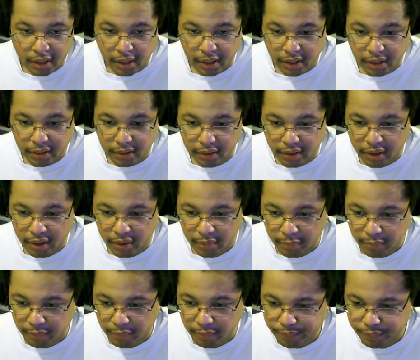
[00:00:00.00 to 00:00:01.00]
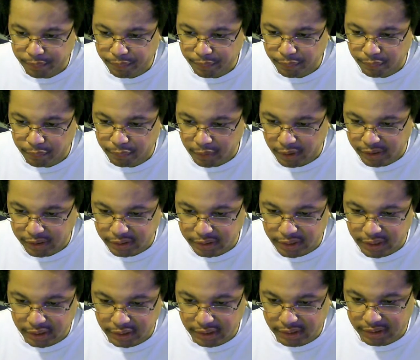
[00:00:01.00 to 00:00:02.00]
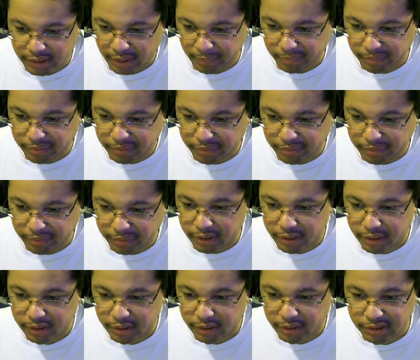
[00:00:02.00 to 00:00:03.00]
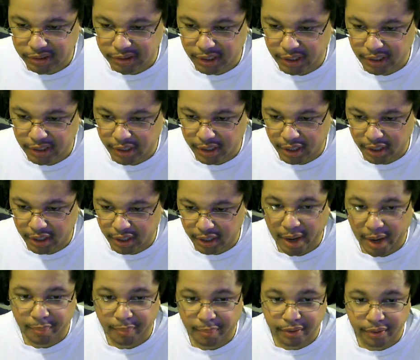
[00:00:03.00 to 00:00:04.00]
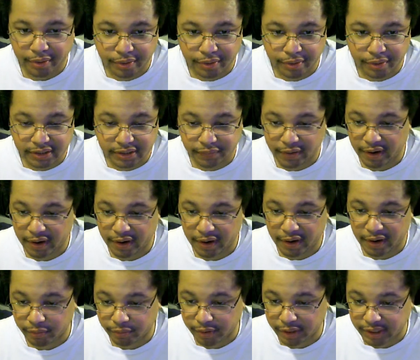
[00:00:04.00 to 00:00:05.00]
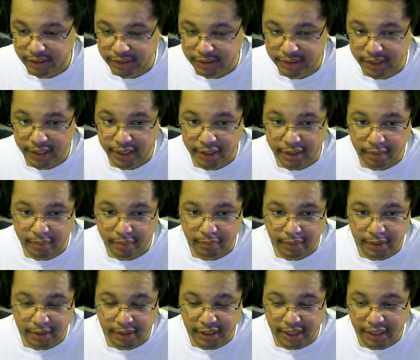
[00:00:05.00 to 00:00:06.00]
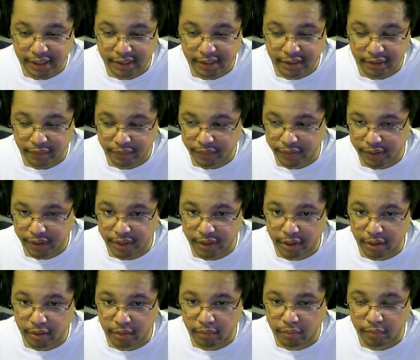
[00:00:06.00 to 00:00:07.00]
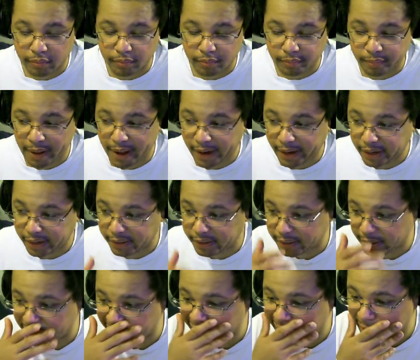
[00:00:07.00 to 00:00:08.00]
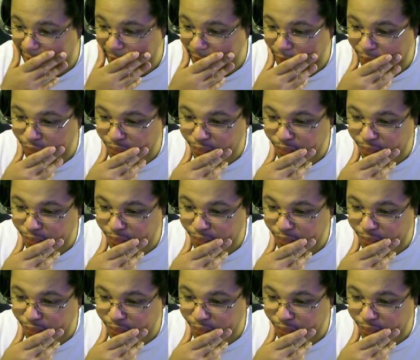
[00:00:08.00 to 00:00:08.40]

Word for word: and um, take this opportunity to say uh, Happy New Year's if I haven't already said it. I think I did a video back in um,